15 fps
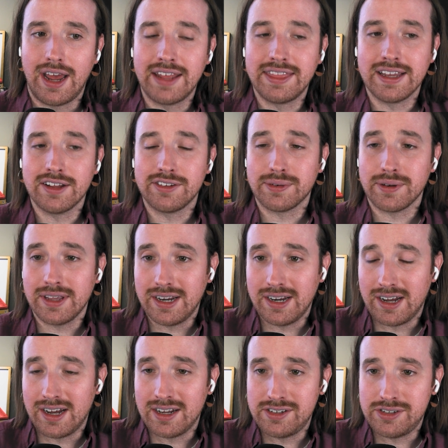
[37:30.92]
I think it's really
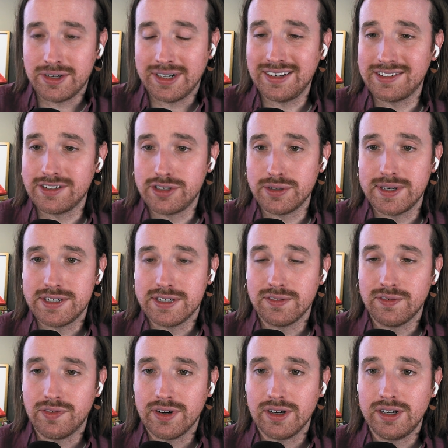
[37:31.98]
a tricky situation
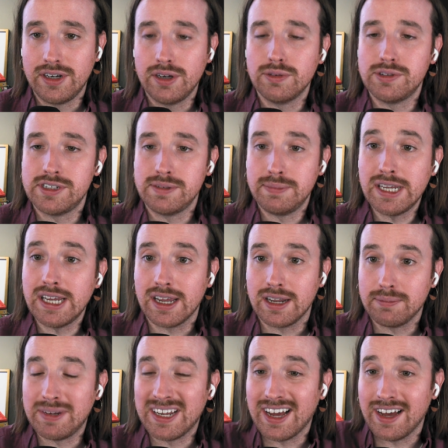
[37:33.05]
for you to be
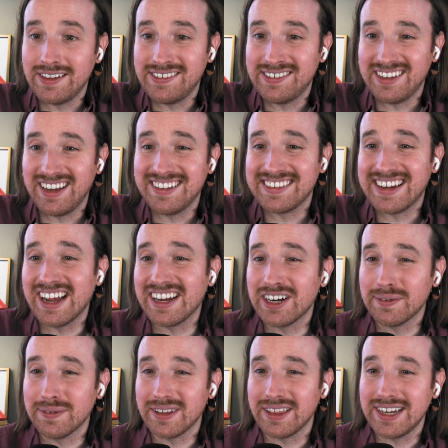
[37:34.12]
in because it's not
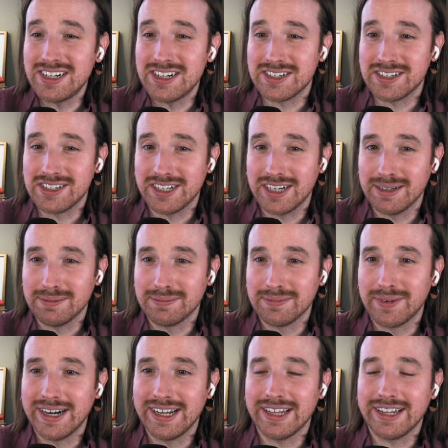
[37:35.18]
your relationship,
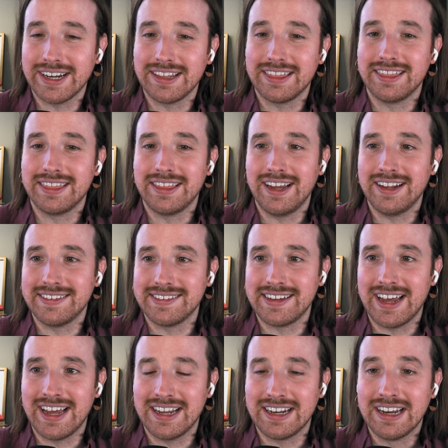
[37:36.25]
right? Like it's
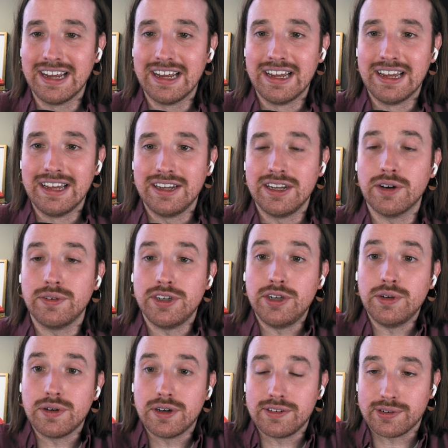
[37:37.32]
not, you know,
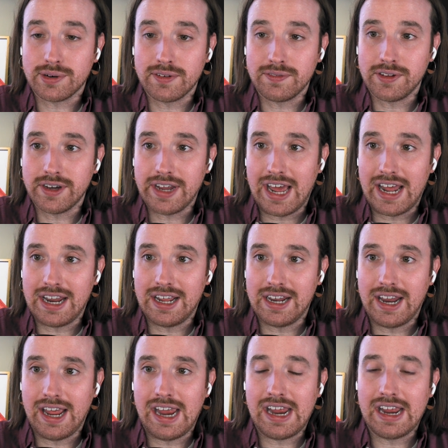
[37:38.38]
you could sort of look at
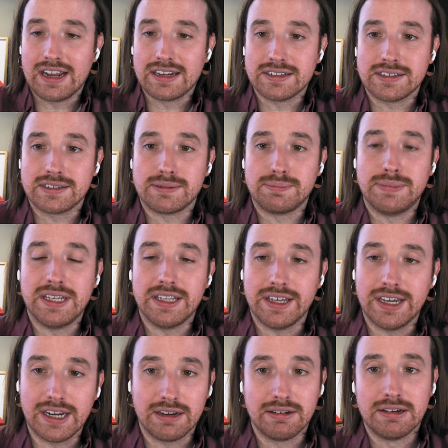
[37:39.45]
it and be
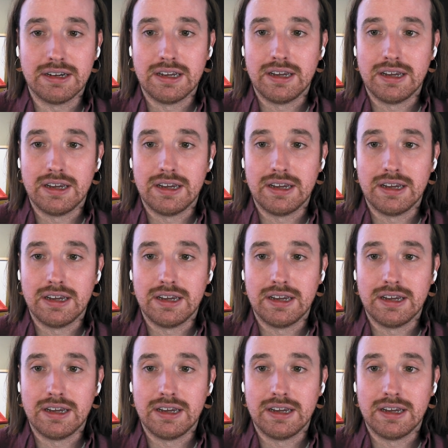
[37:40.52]
like,